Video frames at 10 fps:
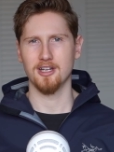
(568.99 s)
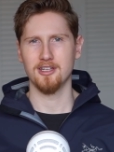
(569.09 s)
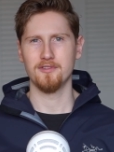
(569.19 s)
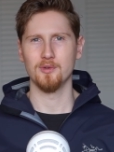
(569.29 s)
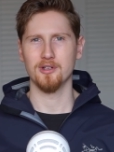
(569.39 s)
And
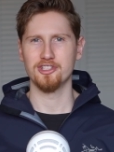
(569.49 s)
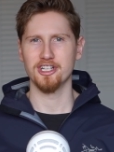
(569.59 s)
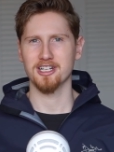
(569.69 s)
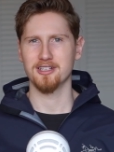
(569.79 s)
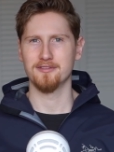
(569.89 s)
if you want a
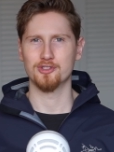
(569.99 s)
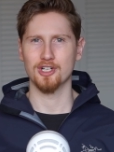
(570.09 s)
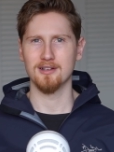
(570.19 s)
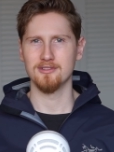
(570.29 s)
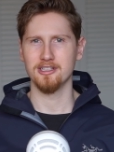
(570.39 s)
jacket for
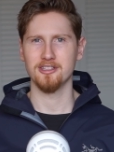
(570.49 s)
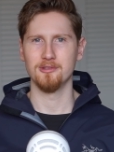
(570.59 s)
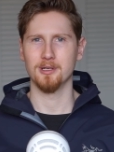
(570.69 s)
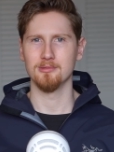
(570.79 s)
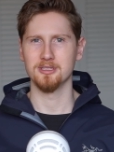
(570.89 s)
traveling, you
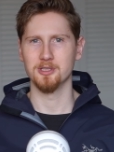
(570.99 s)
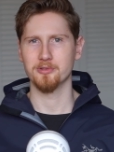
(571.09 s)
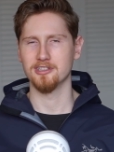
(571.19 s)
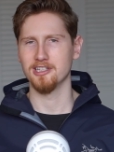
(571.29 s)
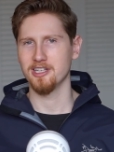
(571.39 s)
probably go with
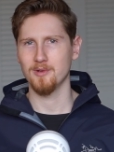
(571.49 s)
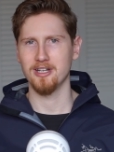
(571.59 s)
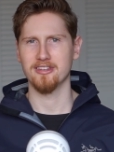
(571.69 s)
the lightweight.